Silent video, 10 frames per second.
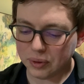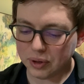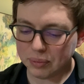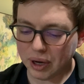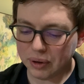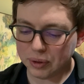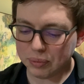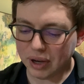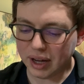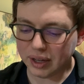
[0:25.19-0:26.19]
or about your
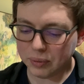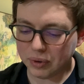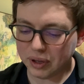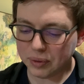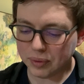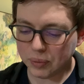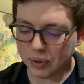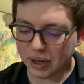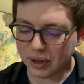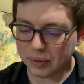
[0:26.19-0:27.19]
body, what you will
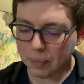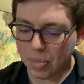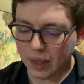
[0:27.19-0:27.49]
wear.